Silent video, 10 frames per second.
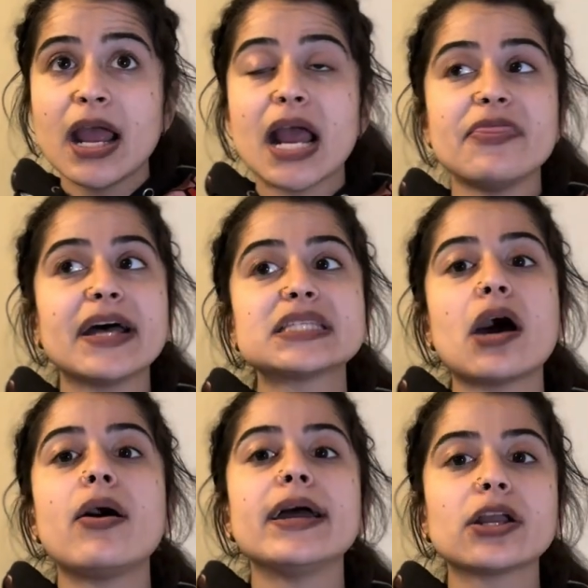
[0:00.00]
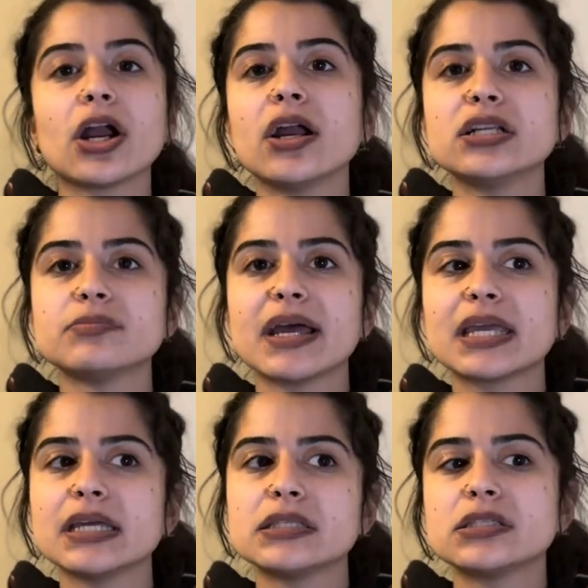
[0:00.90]
And that's how I encourage my
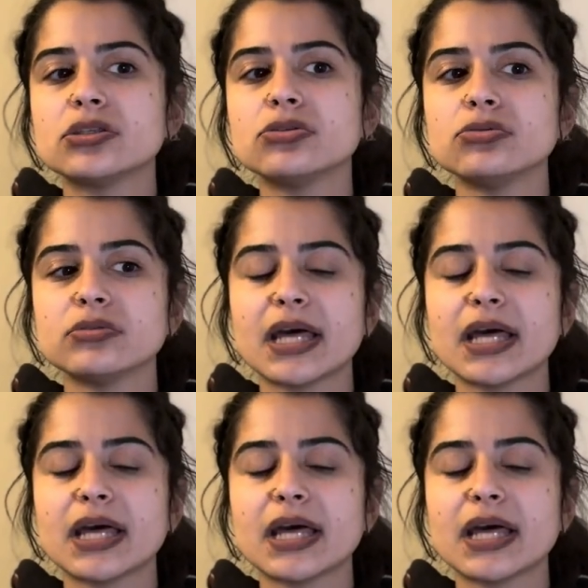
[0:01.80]
kids too,